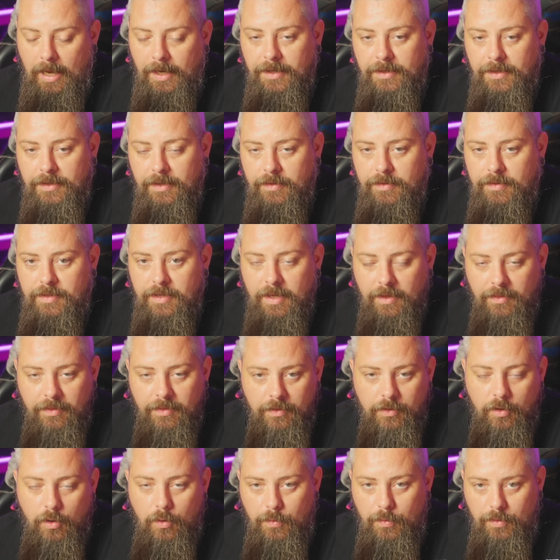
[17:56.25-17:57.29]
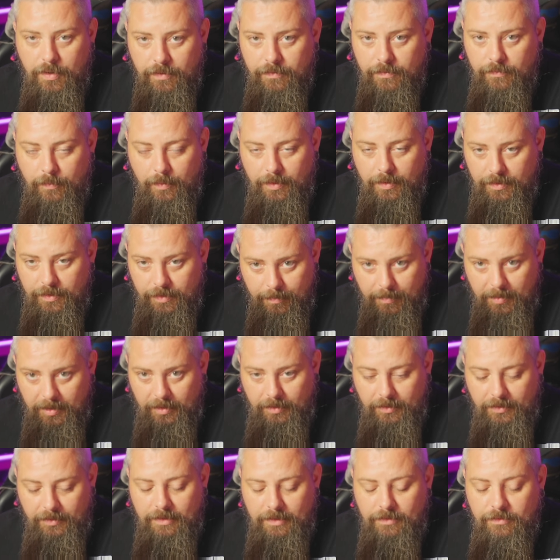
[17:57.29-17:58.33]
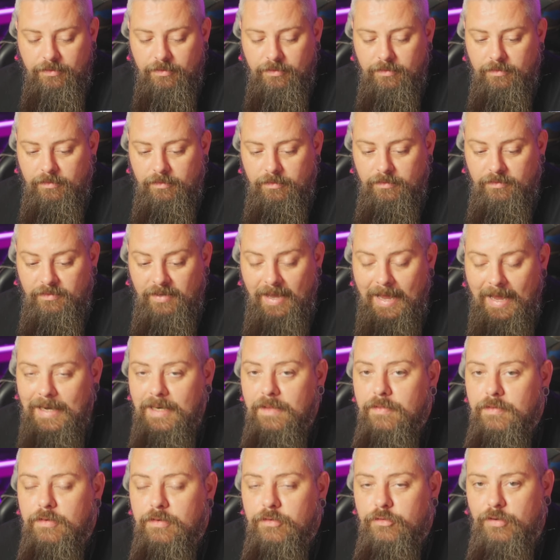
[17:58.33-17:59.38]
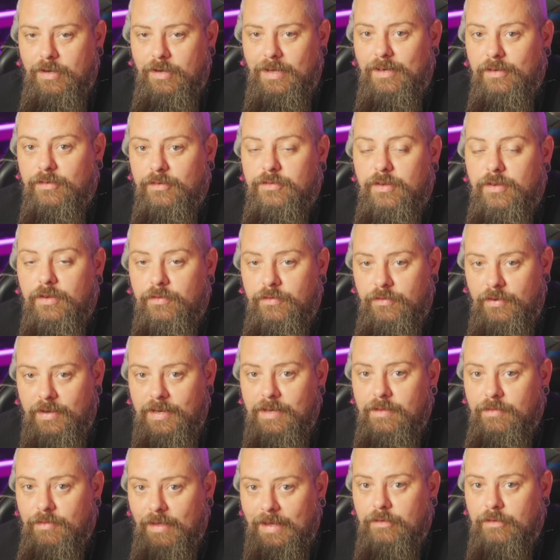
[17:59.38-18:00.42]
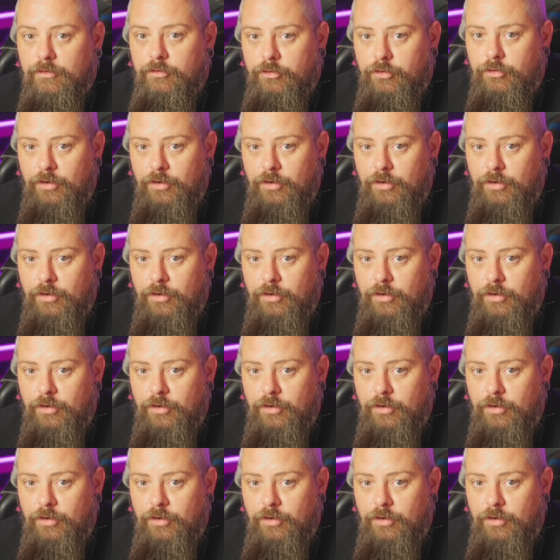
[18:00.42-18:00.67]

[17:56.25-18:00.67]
the other owner of one of the buildings telling these channels to take that